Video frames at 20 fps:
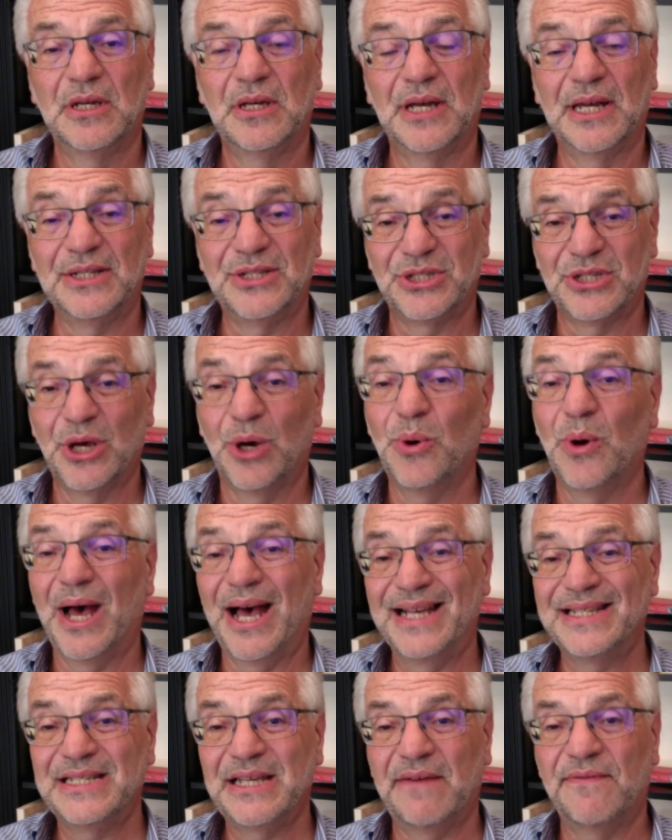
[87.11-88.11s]
and so,
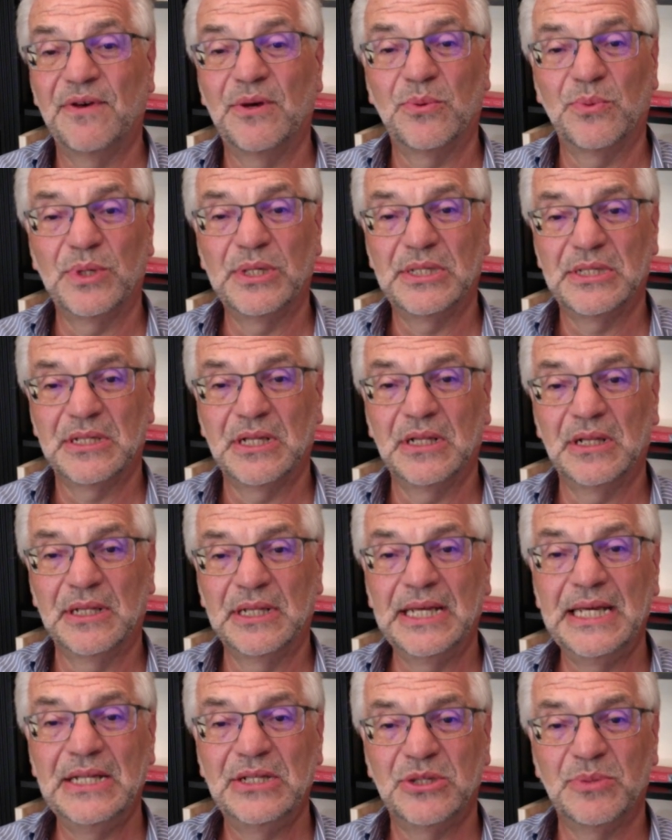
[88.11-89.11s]
as ever, we still
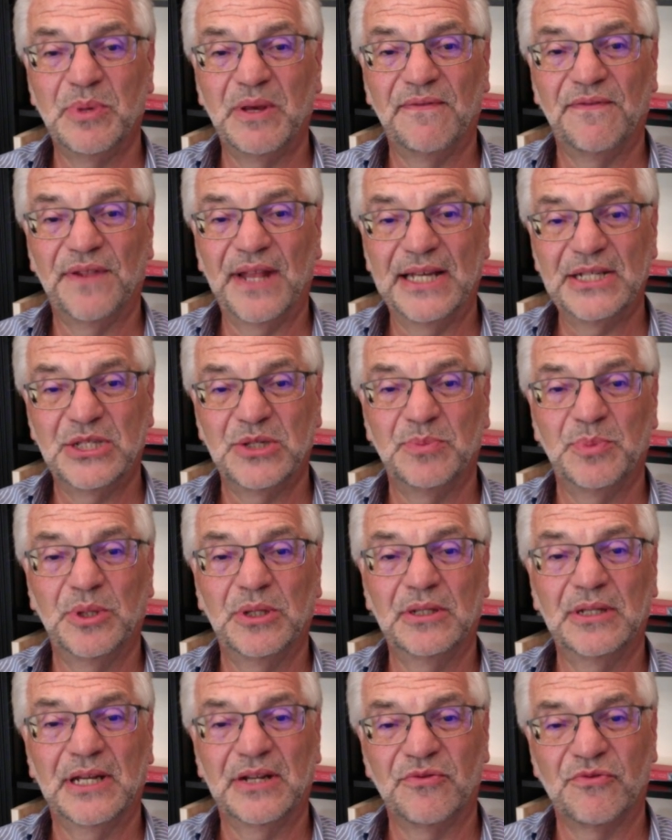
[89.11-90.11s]
need to be
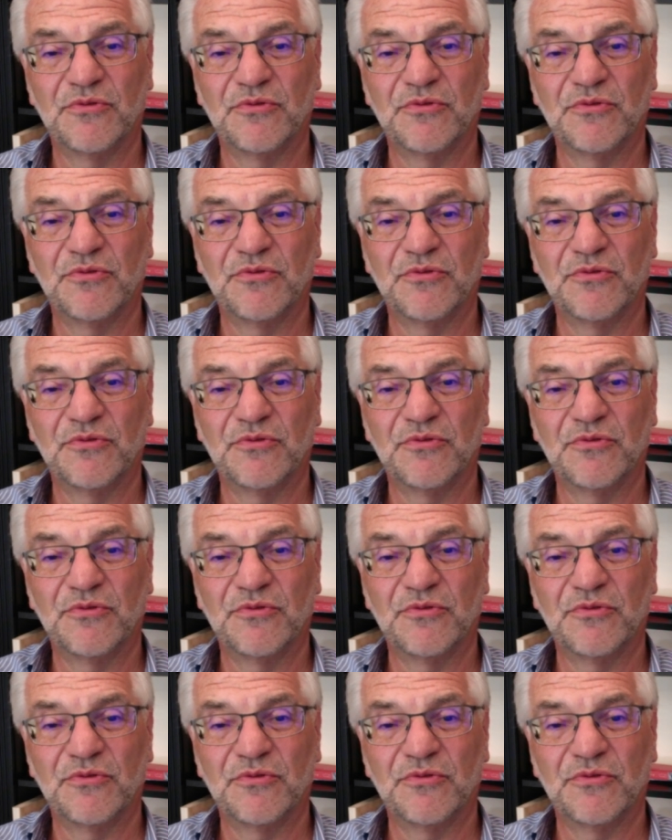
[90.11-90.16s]
flexible and